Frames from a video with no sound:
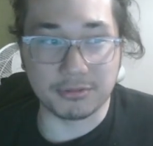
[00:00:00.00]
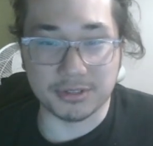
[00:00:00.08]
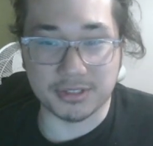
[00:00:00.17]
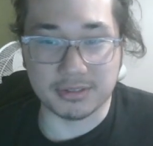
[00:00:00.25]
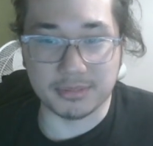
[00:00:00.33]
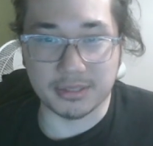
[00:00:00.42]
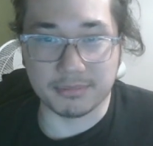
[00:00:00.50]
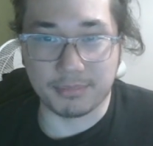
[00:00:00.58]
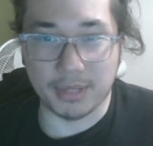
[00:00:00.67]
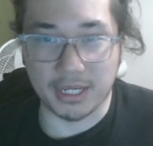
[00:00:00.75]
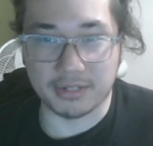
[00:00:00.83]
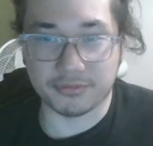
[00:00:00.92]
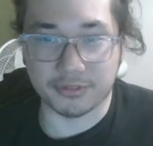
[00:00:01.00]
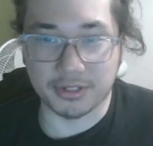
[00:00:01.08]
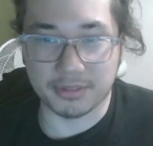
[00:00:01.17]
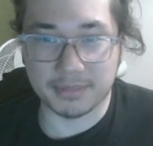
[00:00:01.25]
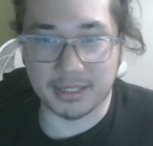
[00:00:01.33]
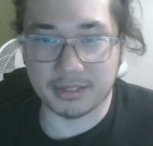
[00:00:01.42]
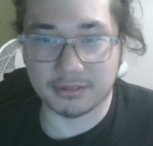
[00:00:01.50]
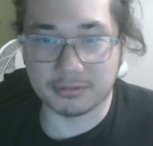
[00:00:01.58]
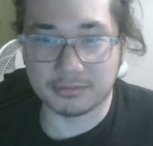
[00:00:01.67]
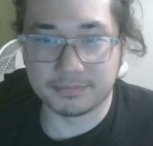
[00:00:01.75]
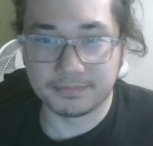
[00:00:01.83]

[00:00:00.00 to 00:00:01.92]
which is going to be a pain for him to handle.